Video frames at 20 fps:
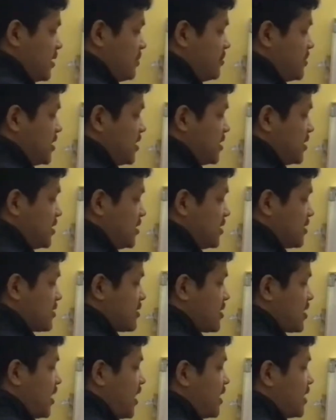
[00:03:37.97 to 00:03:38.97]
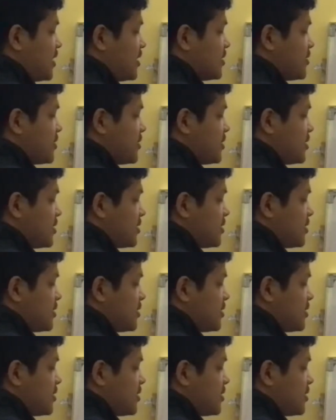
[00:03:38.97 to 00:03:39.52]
the current